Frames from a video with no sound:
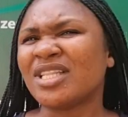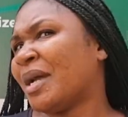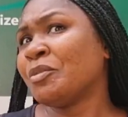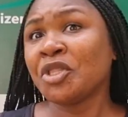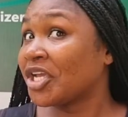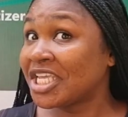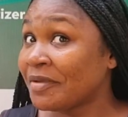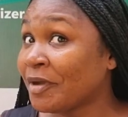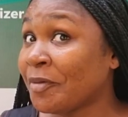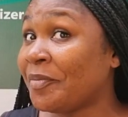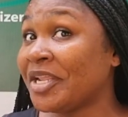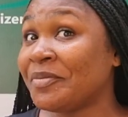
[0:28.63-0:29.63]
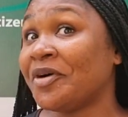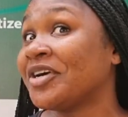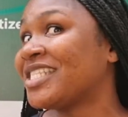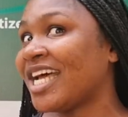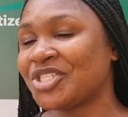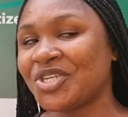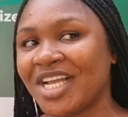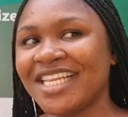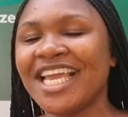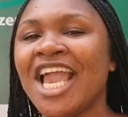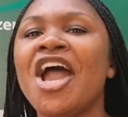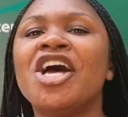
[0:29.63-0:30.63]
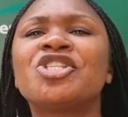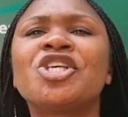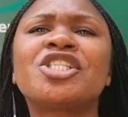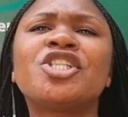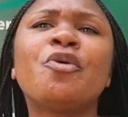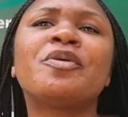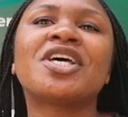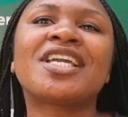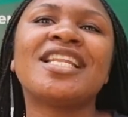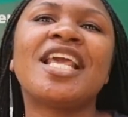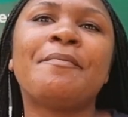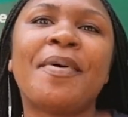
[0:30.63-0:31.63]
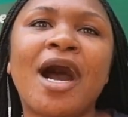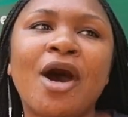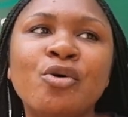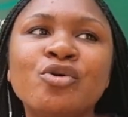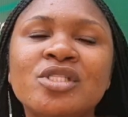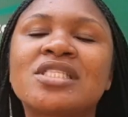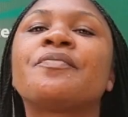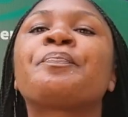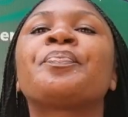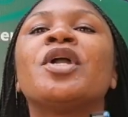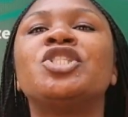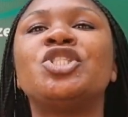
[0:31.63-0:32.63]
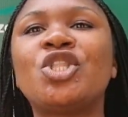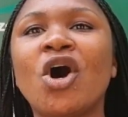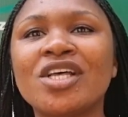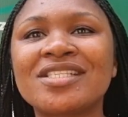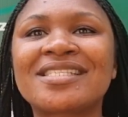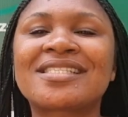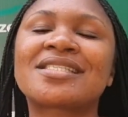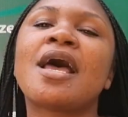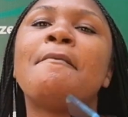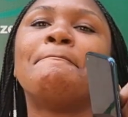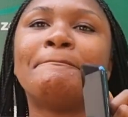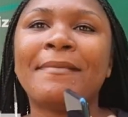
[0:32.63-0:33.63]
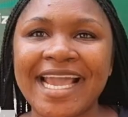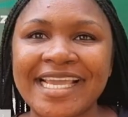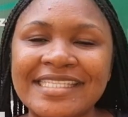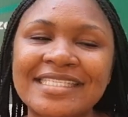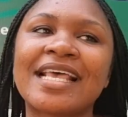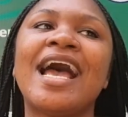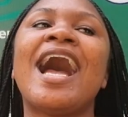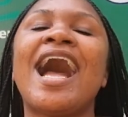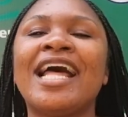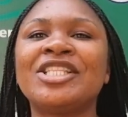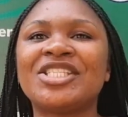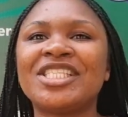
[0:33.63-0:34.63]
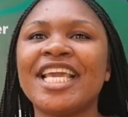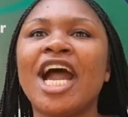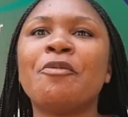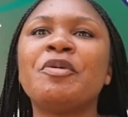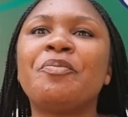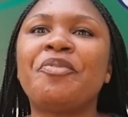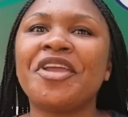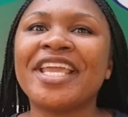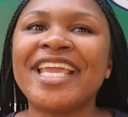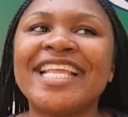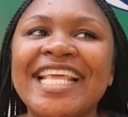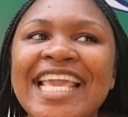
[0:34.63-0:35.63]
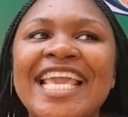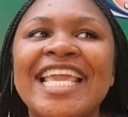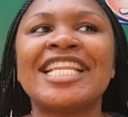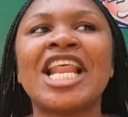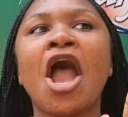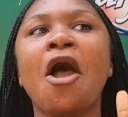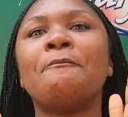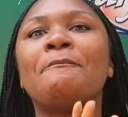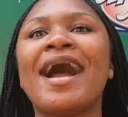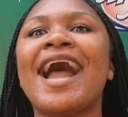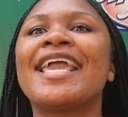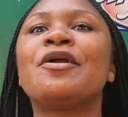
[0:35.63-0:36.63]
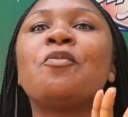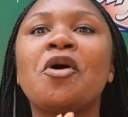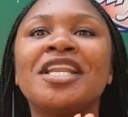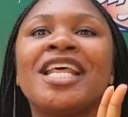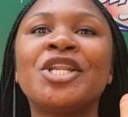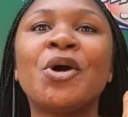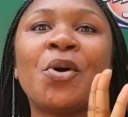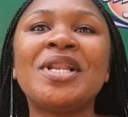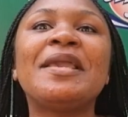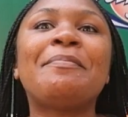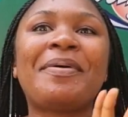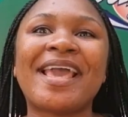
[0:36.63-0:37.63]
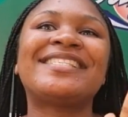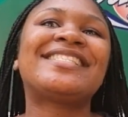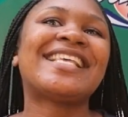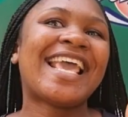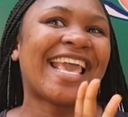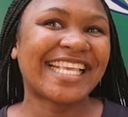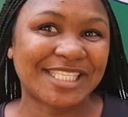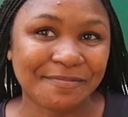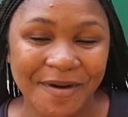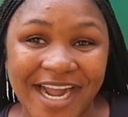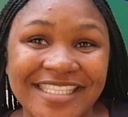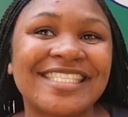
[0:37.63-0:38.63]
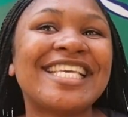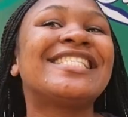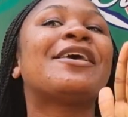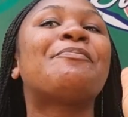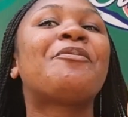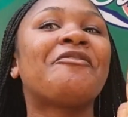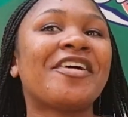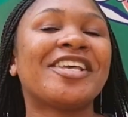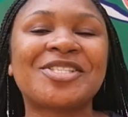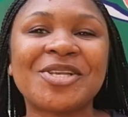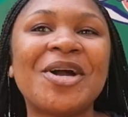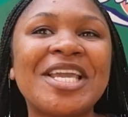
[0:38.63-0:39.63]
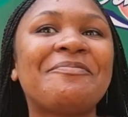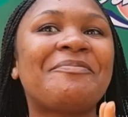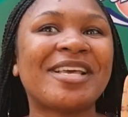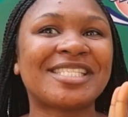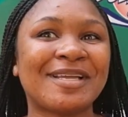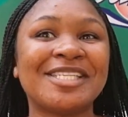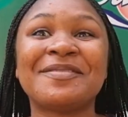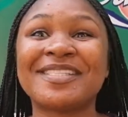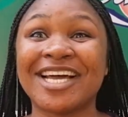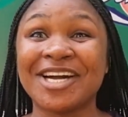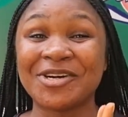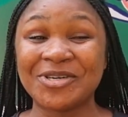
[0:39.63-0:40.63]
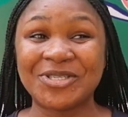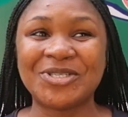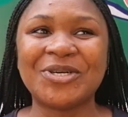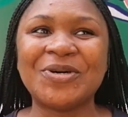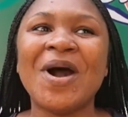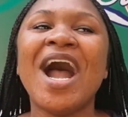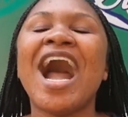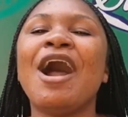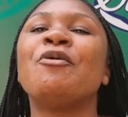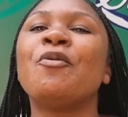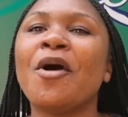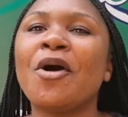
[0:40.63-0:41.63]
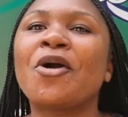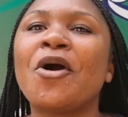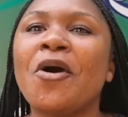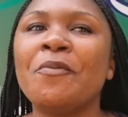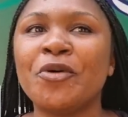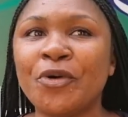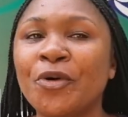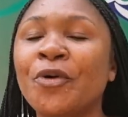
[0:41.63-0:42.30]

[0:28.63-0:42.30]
I'm not talking about bed bugs actually. So today we'll be talking about dust mites, and today I'll be bringing in my one and only pest expert. He's a professor in pest management and control, and we welcome